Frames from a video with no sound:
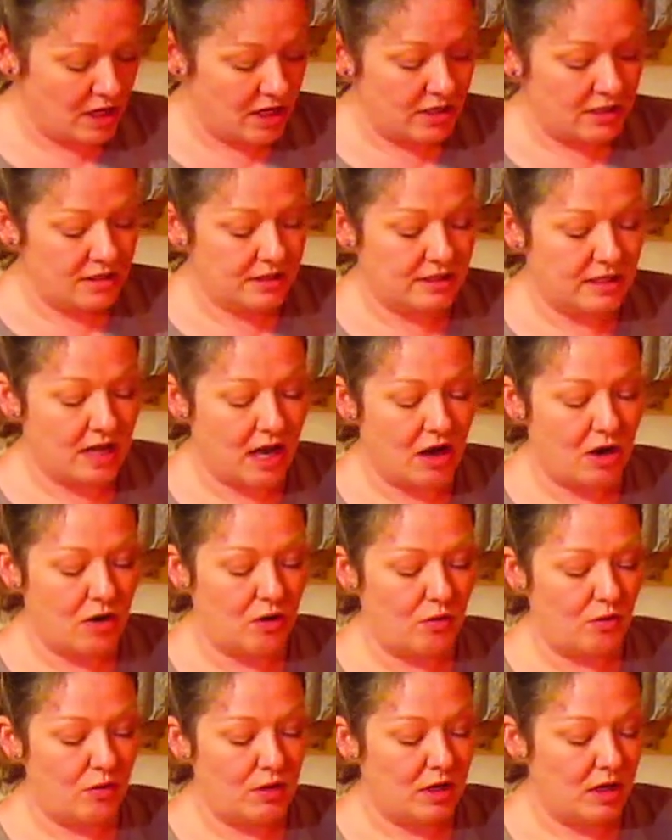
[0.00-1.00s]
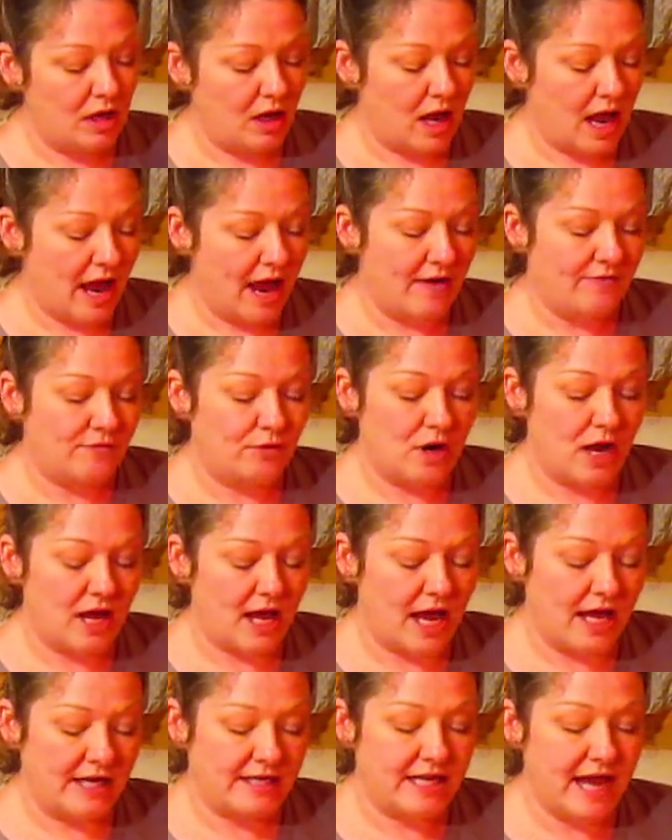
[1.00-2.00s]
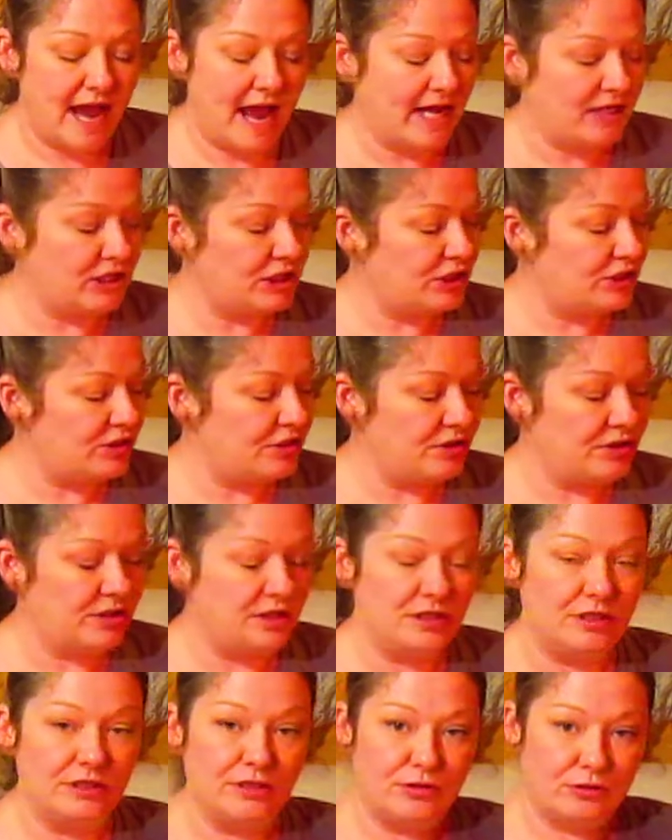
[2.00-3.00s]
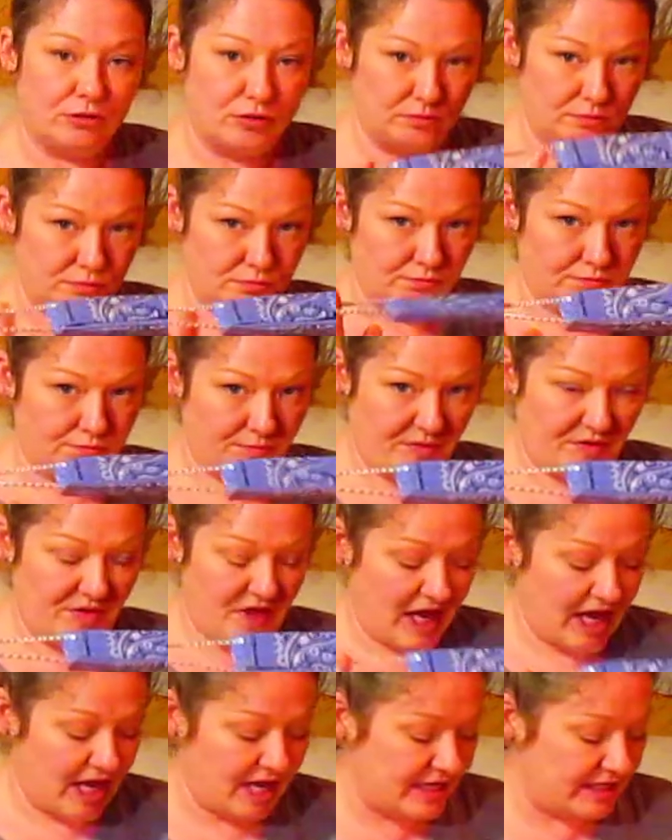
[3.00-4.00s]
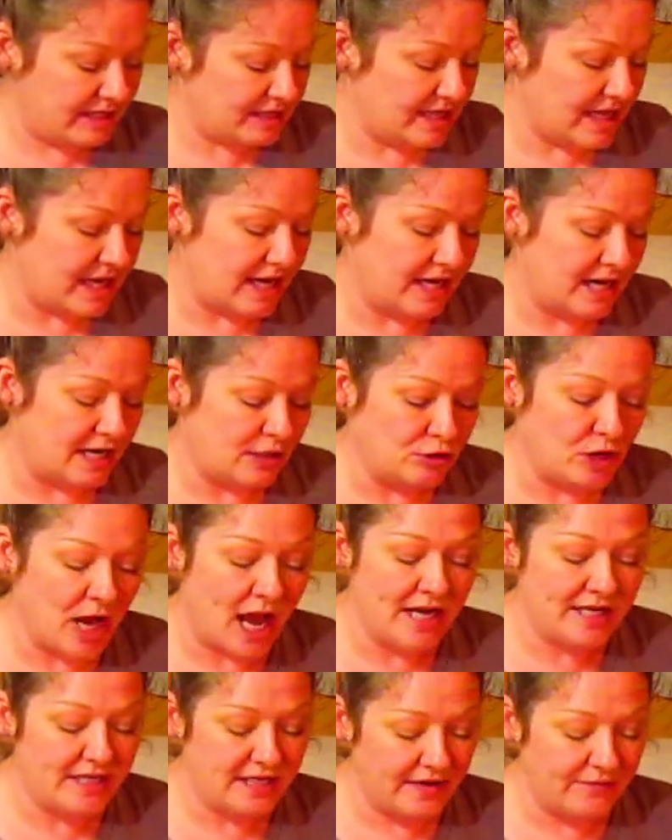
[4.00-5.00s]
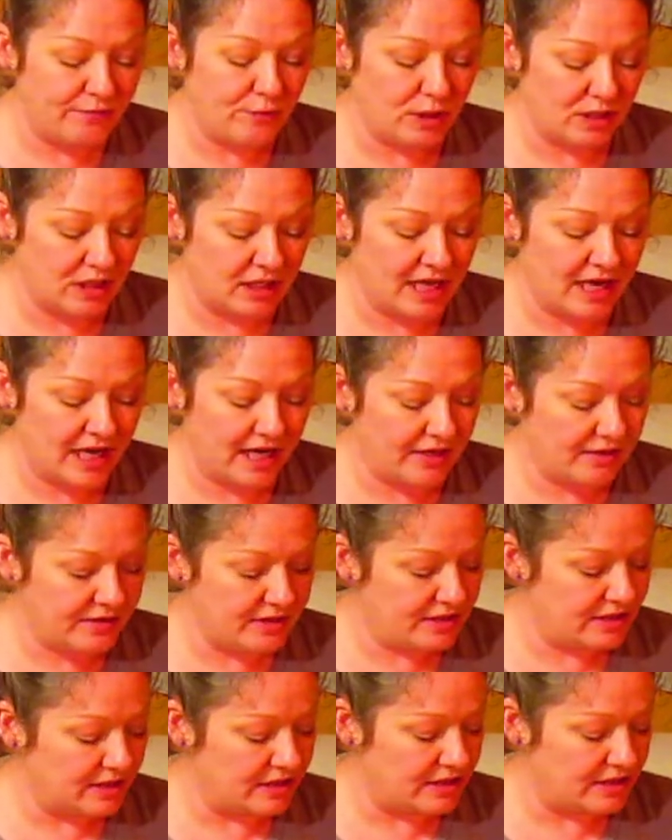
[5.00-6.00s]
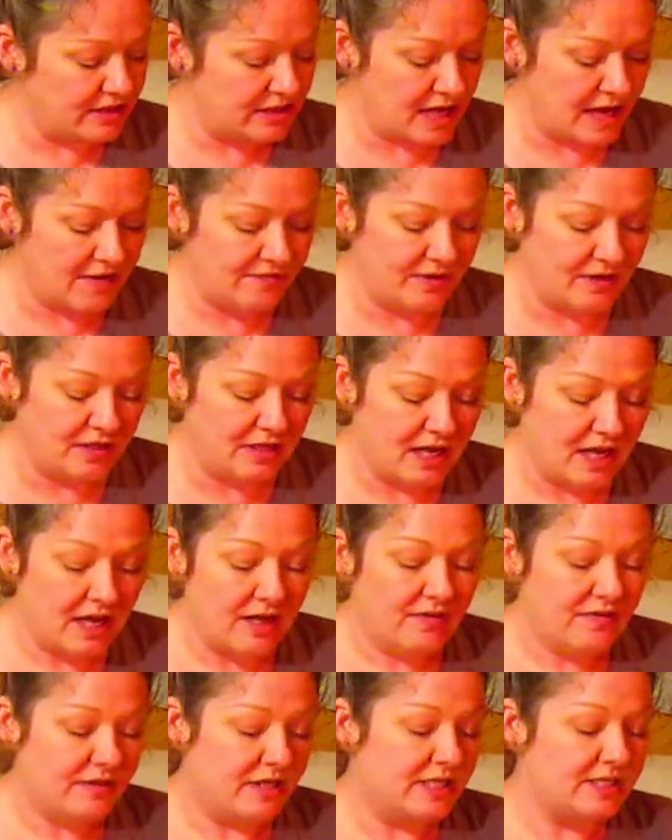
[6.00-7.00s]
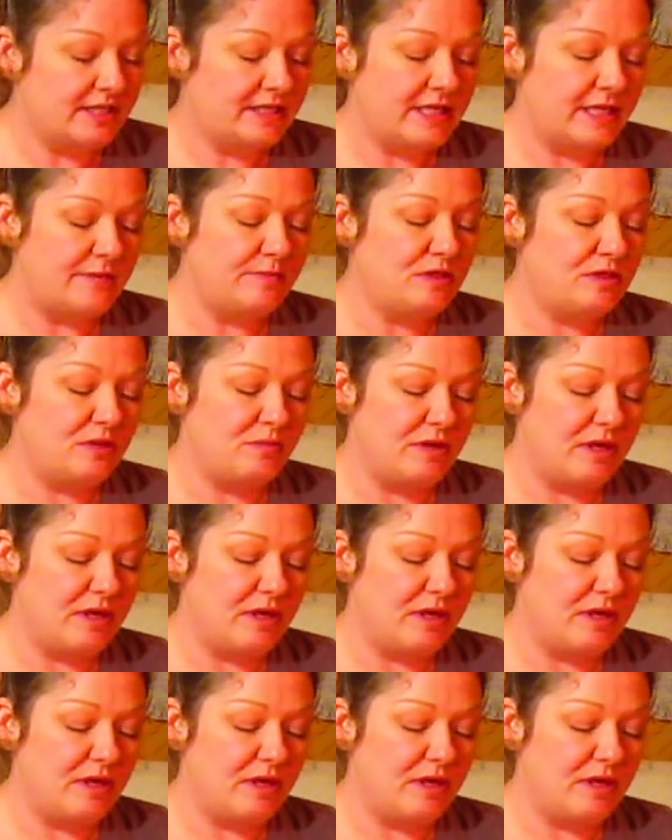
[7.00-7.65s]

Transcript: So after I attached the little things, and I tried different lengths and stuff, and this seems to be